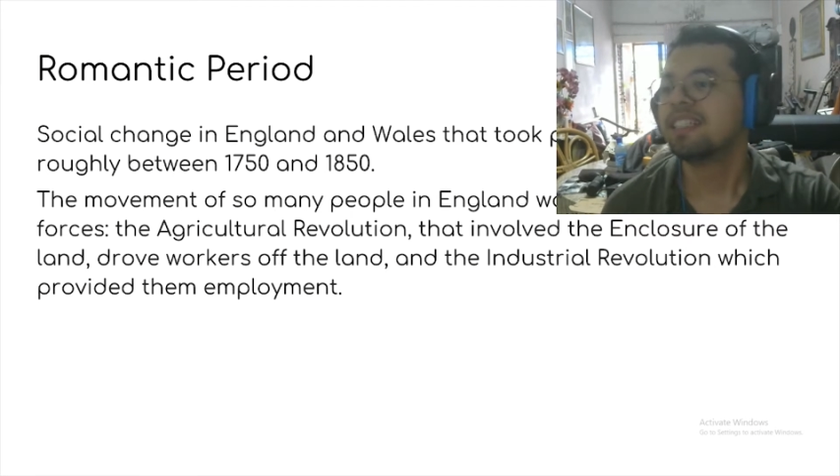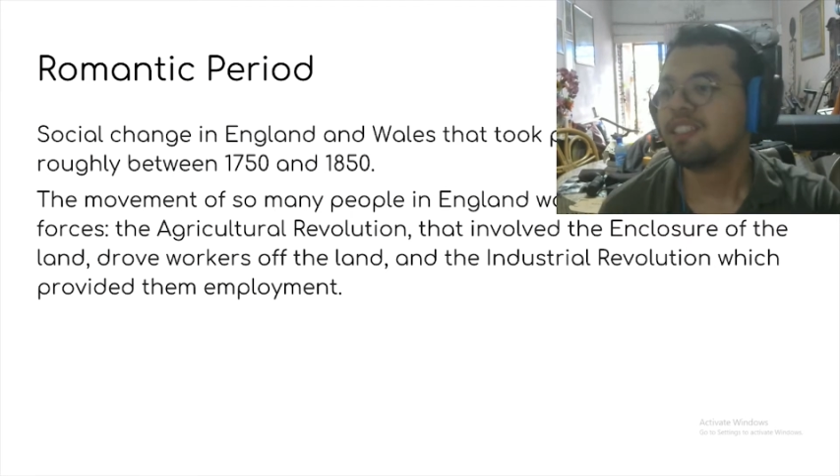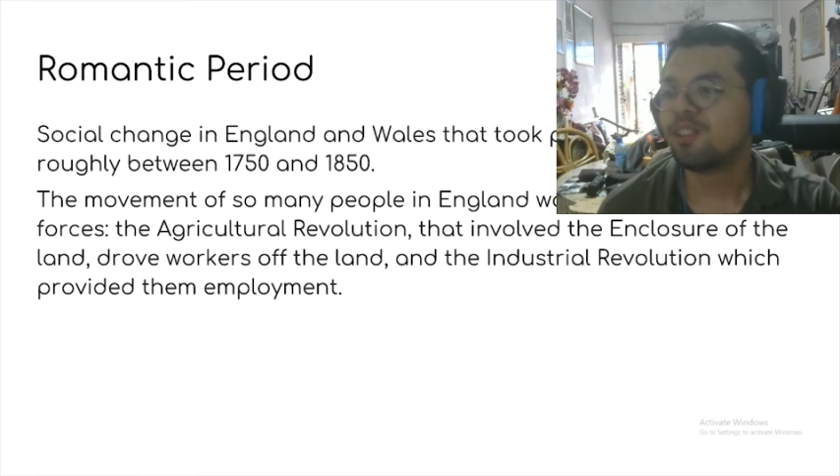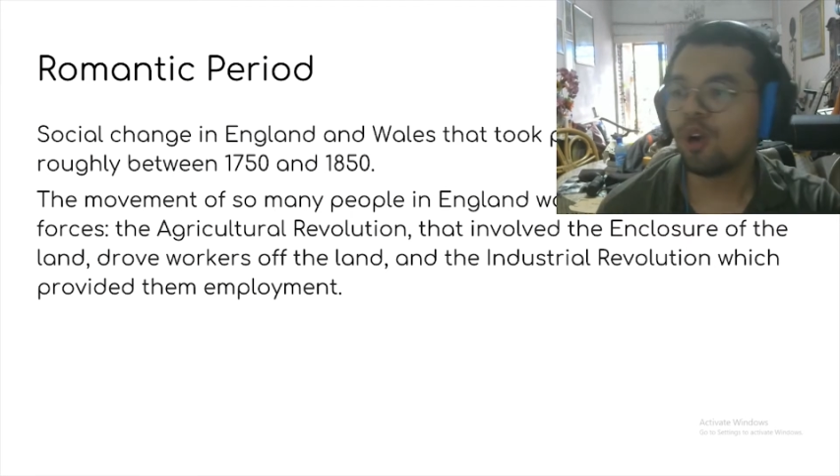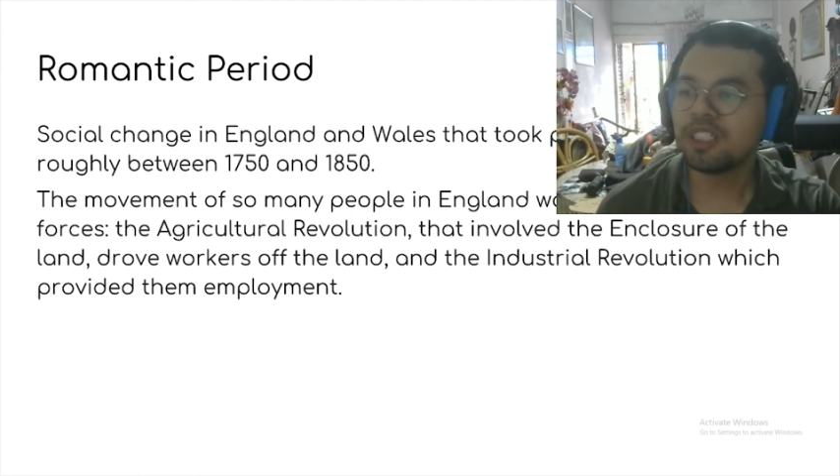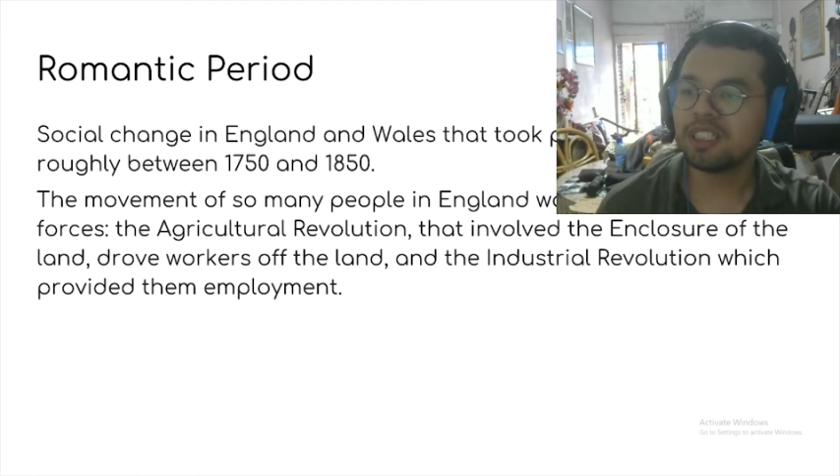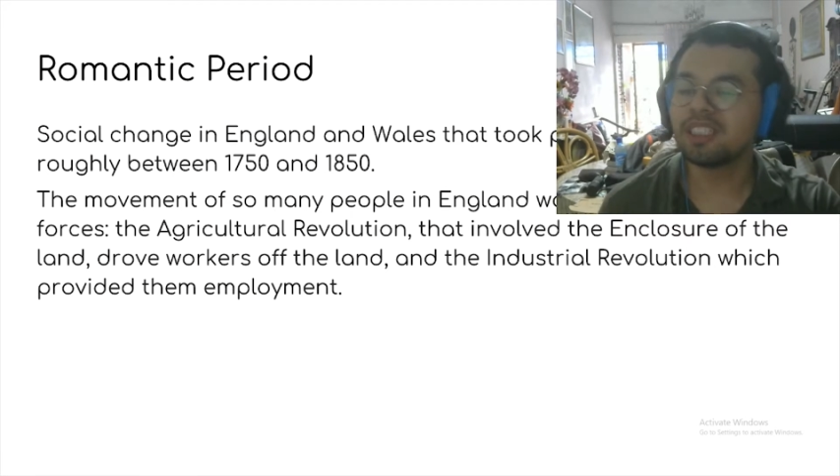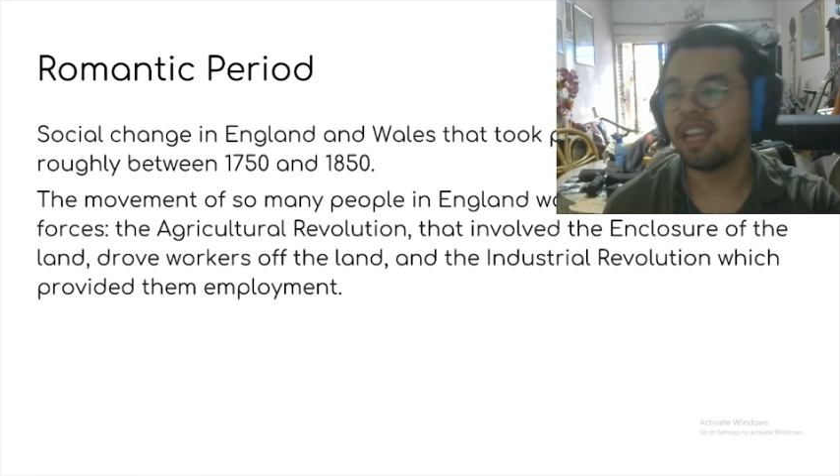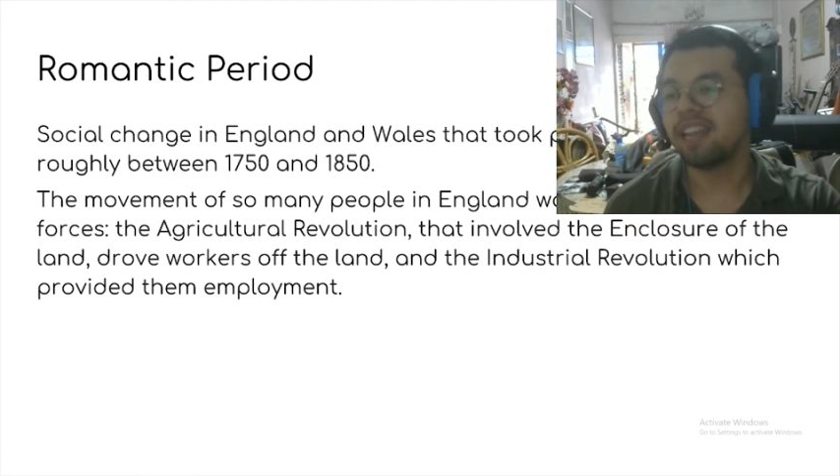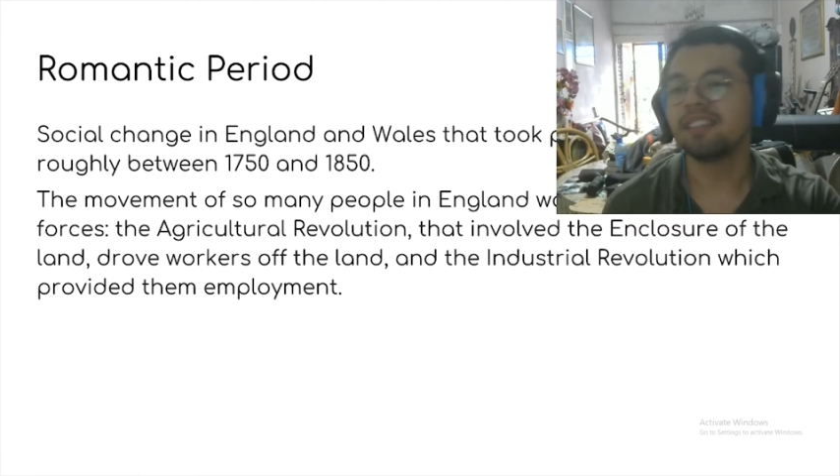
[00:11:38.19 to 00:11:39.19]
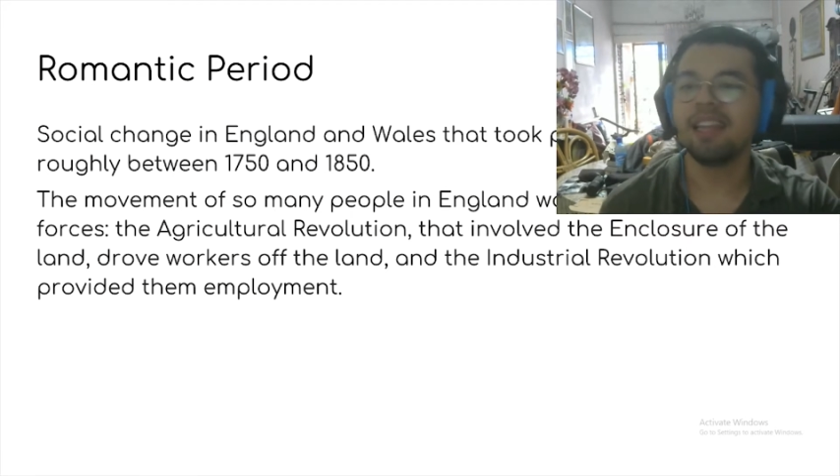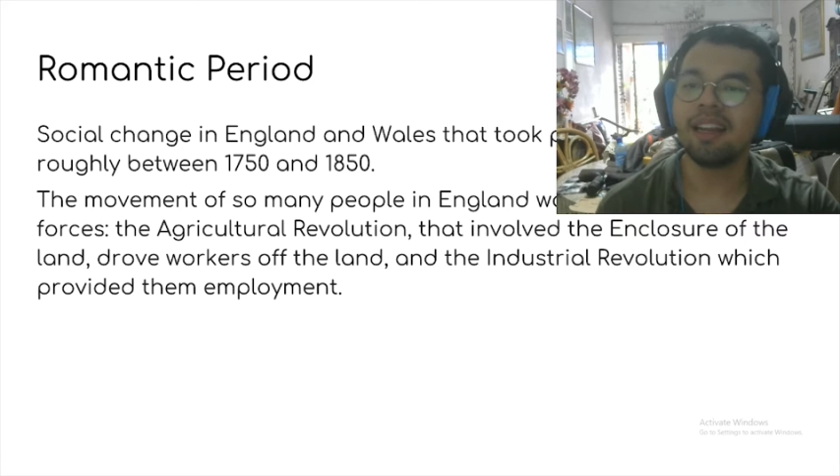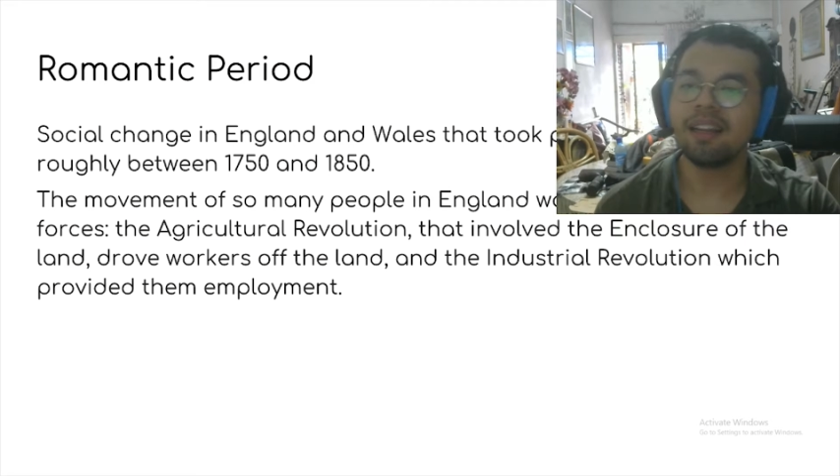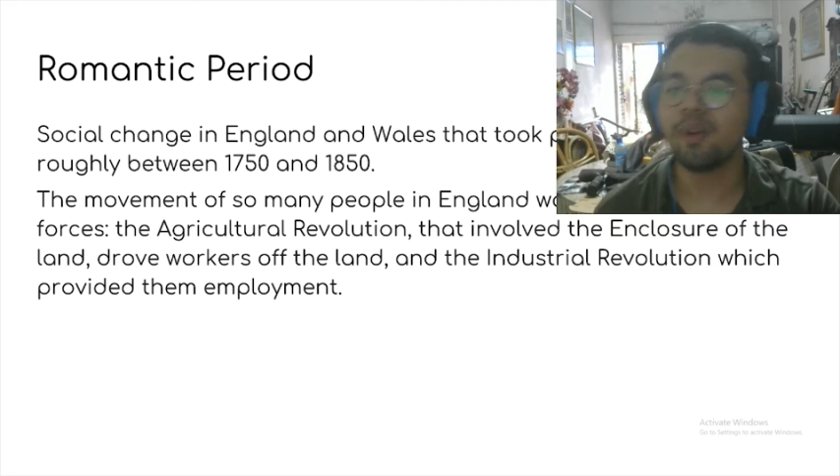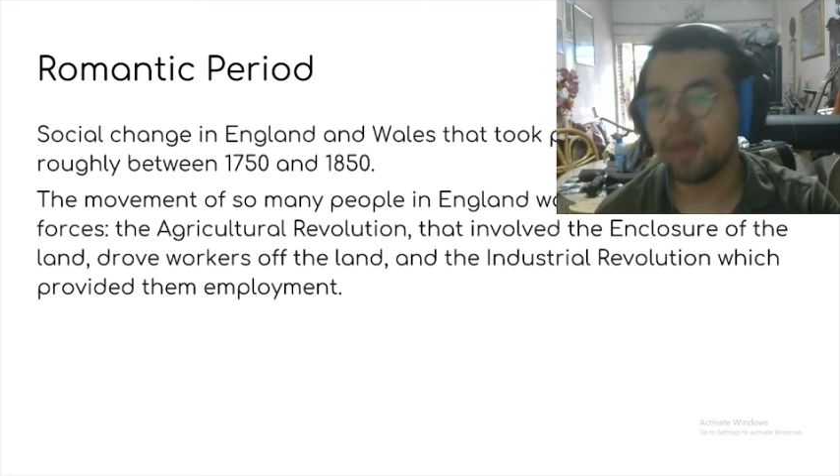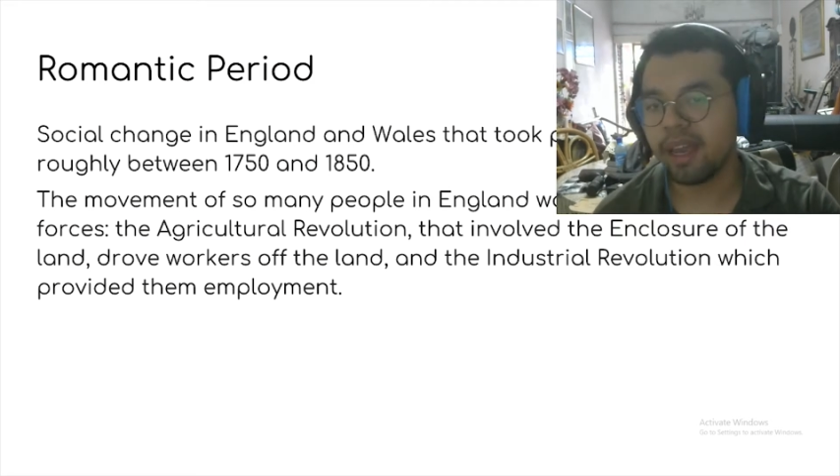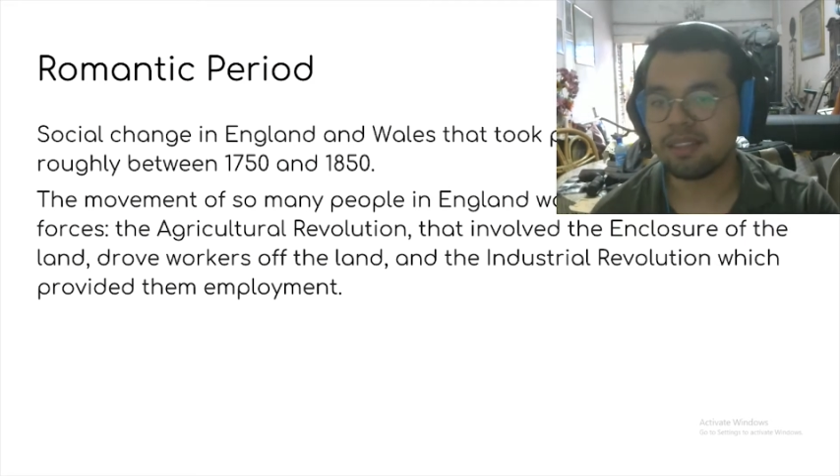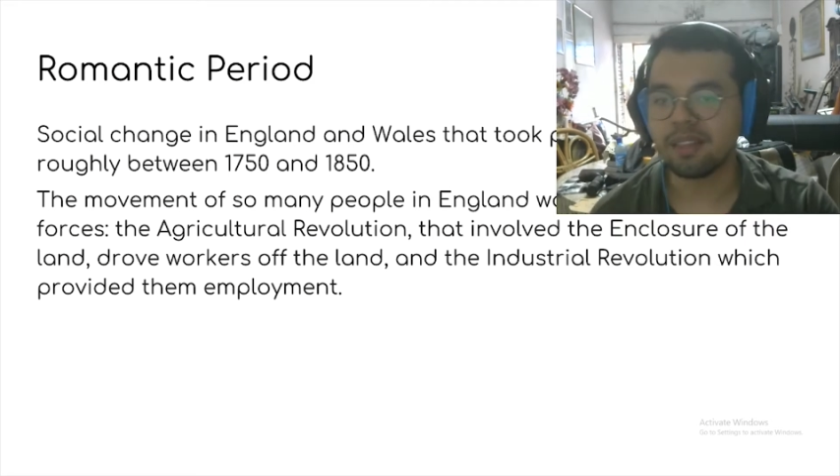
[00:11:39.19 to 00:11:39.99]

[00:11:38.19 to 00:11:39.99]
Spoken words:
Social change in England and Wales